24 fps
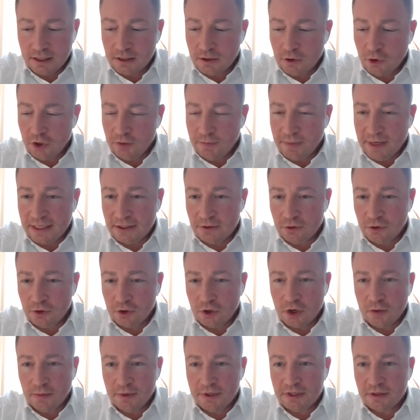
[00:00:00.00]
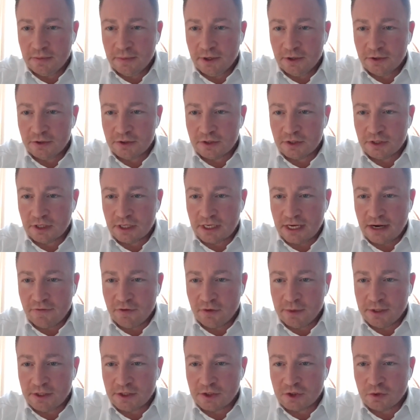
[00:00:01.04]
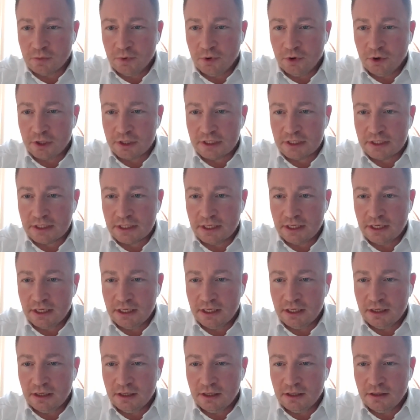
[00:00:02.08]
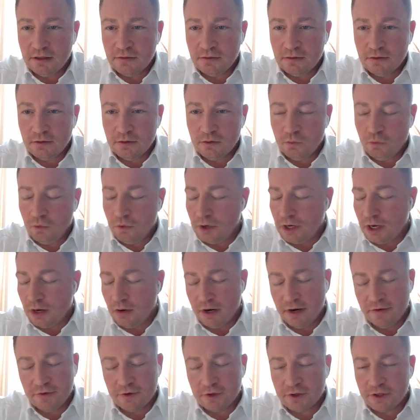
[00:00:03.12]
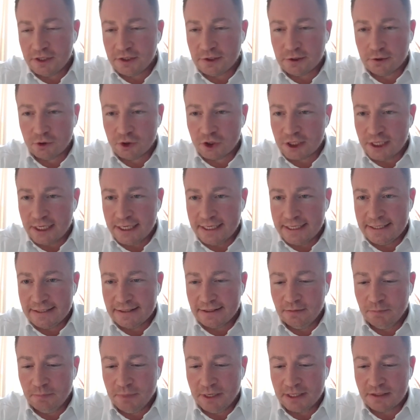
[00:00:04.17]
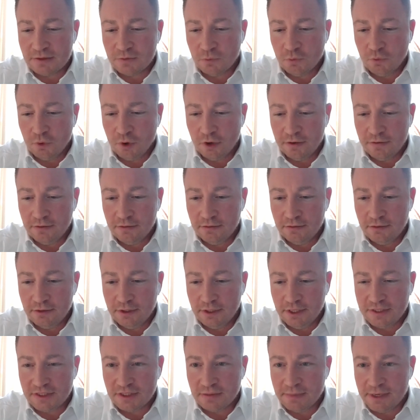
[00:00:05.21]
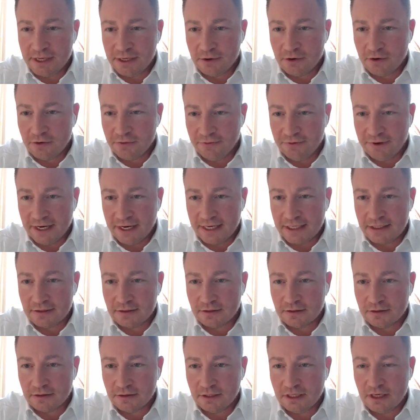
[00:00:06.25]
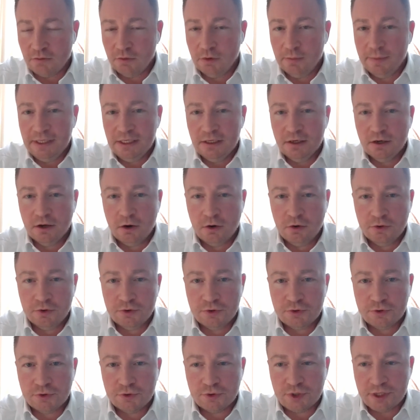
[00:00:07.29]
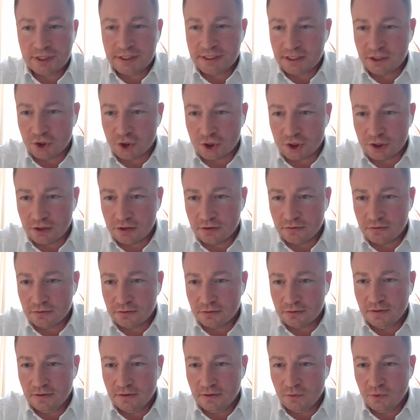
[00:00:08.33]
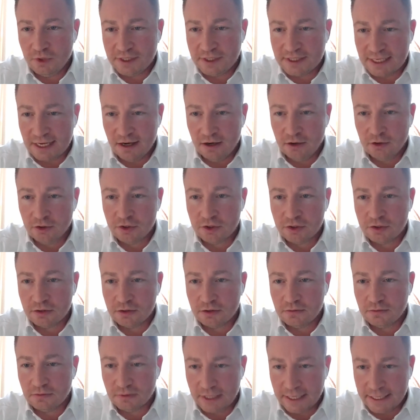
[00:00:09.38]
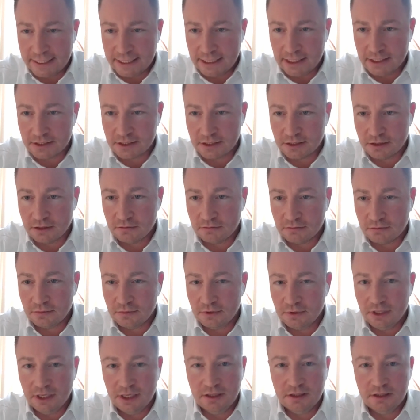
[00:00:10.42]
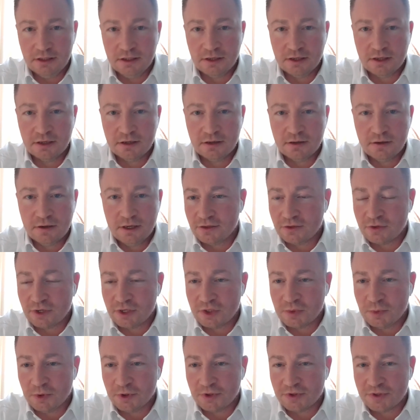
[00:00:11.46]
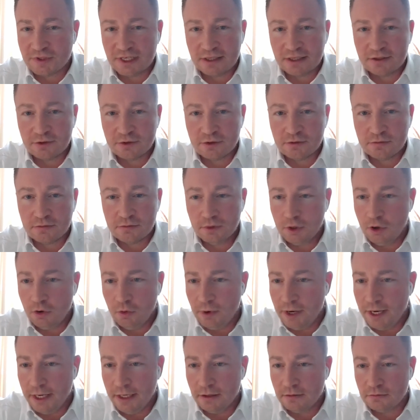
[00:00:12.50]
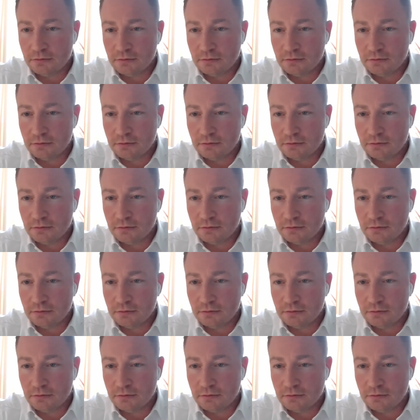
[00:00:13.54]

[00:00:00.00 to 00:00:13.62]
going back to the comment about government support in however this looks like, but one is a matter of fact. There will be no transition without die casting in the transport sector. No way.